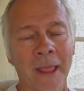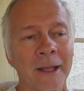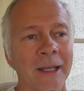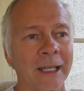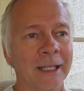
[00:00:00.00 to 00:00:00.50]

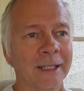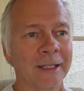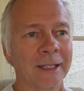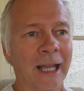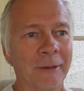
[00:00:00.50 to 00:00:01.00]

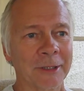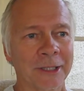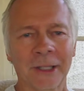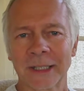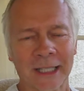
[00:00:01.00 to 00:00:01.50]
And I was
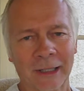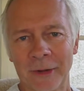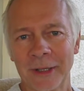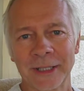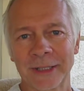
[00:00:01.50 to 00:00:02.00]
curious, like, are
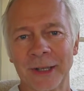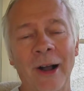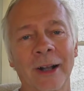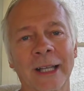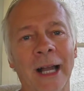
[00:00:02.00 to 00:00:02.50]
these
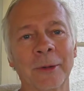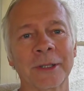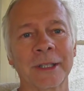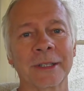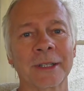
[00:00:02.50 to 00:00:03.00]
dog
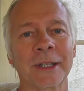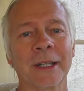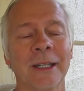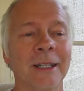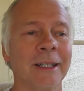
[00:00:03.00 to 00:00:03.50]
houses?
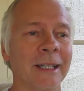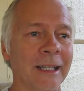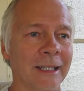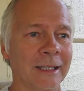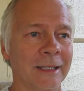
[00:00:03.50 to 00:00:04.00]

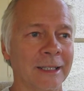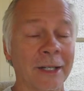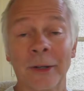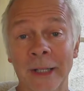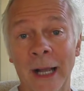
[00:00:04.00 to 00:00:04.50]
And it
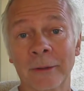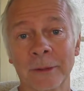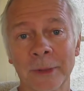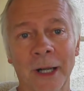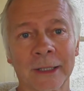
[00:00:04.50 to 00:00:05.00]
turned out
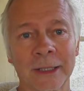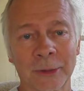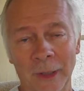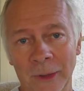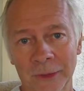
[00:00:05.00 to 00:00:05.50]
from talking
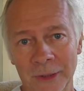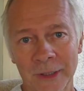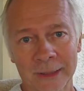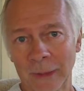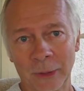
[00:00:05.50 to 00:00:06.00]
to elders
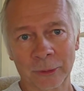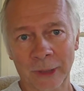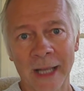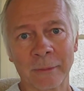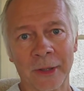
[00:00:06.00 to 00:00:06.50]
like my own
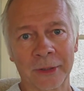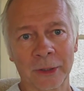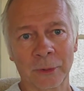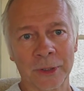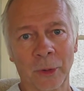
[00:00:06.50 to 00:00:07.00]
grandmother,
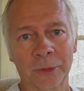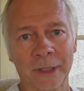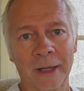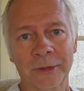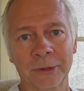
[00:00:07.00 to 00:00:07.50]
who was old
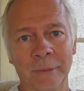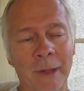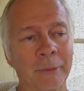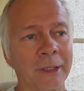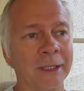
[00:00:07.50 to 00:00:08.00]
enough to
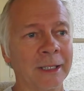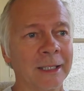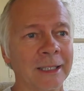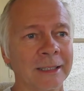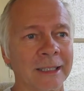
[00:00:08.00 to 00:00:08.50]
remember it,
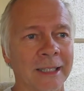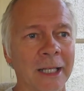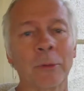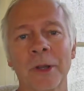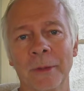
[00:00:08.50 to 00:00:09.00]
that
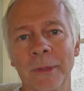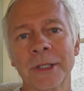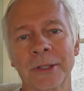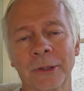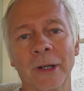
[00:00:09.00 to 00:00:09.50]
they were the
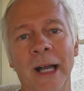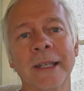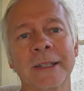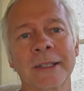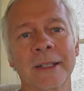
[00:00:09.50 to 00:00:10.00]
minstrel
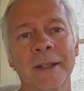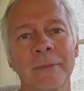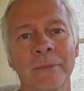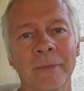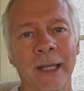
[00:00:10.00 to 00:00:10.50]
huts
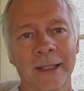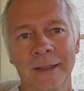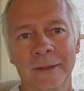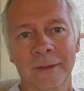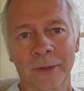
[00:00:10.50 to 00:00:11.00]
that
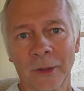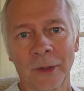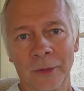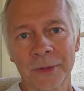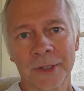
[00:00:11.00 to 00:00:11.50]

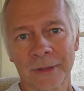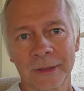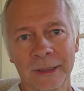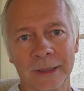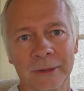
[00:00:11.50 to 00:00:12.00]
girls,
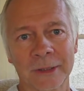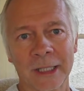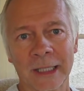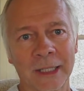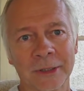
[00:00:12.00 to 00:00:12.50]
and
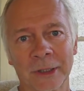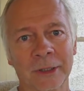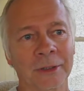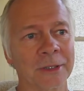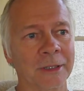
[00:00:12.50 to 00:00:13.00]
teenage
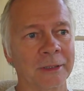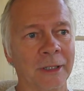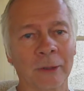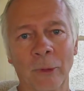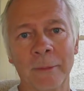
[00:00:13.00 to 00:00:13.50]
girls and
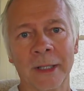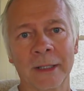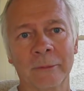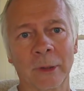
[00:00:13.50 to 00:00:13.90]
young women